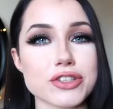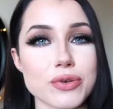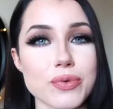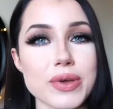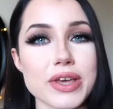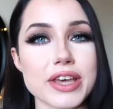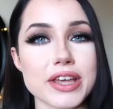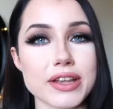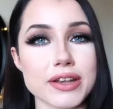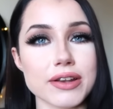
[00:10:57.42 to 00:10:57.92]
so
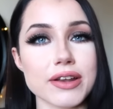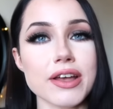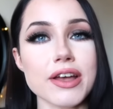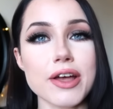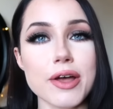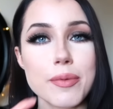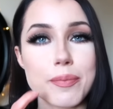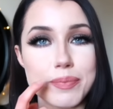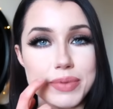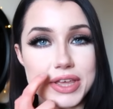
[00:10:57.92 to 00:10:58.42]
we can
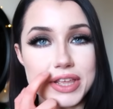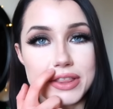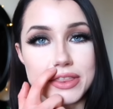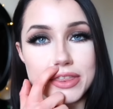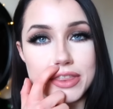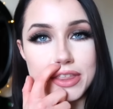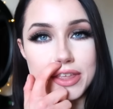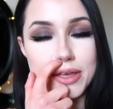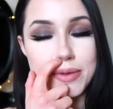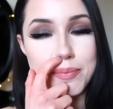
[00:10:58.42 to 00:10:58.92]
beat
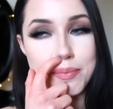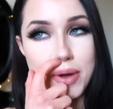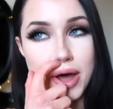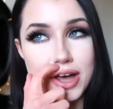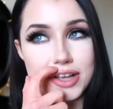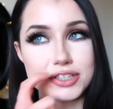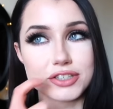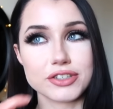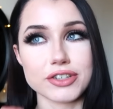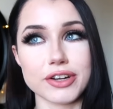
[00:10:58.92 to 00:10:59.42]
the
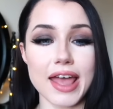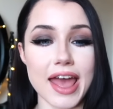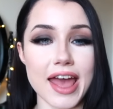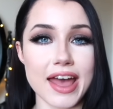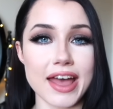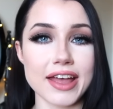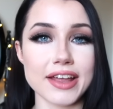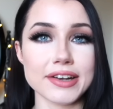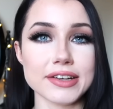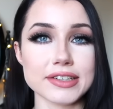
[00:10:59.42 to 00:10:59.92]
imposter.
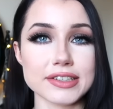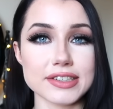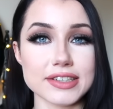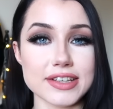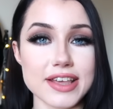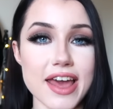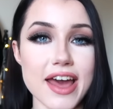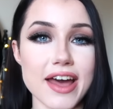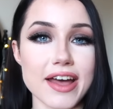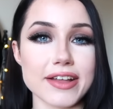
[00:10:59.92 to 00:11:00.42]
And
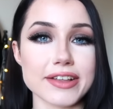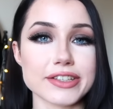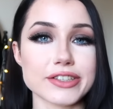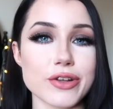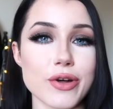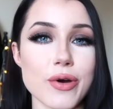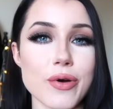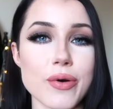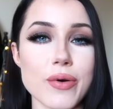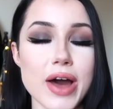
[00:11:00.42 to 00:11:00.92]
yeah,
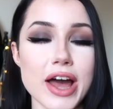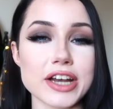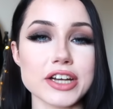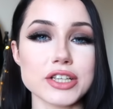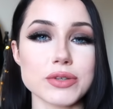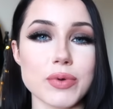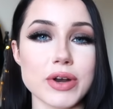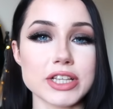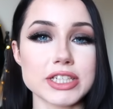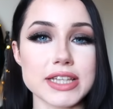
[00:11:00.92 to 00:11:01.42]
so I
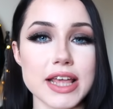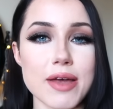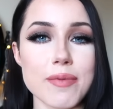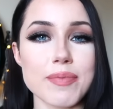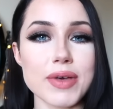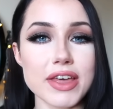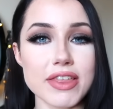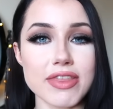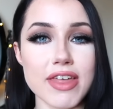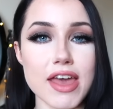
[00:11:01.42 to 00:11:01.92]
just want to say a
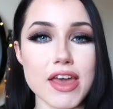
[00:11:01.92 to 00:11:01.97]
big